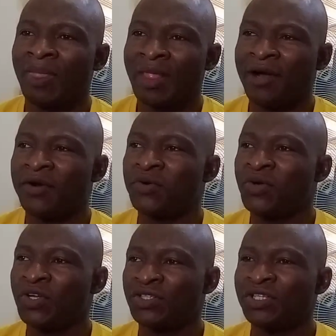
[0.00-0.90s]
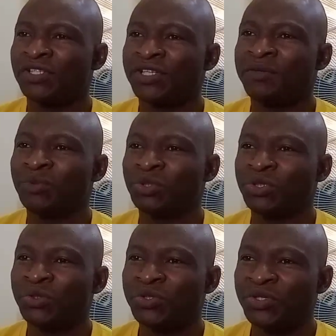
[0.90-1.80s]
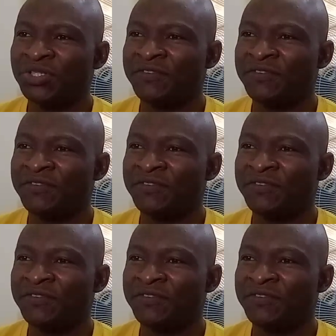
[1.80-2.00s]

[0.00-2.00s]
Now, this table shows us